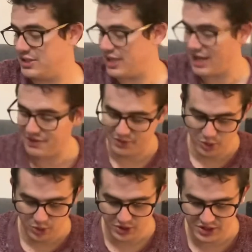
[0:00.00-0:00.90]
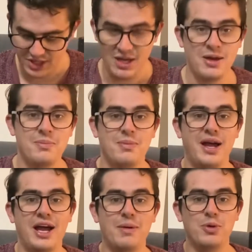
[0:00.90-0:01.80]
I have, of course, my
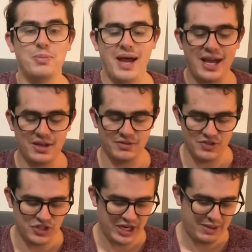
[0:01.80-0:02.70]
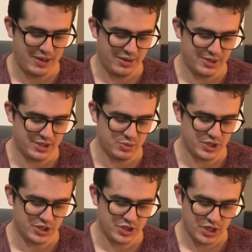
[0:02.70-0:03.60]
humble bag of jelly babies,
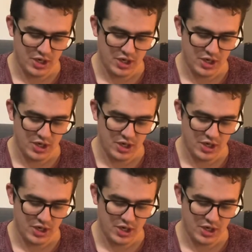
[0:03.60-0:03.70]
which